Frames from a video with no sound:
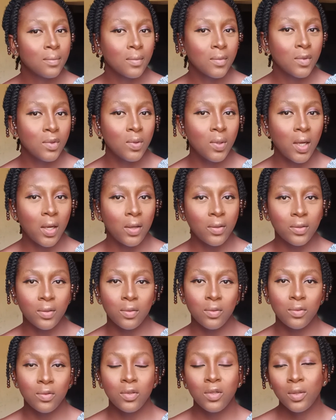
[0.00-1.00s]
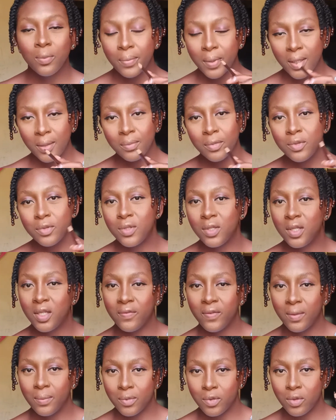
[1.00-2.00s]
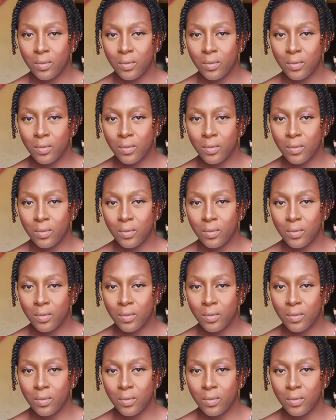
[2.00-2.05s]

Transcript: Look how they look, but I'm going to give them some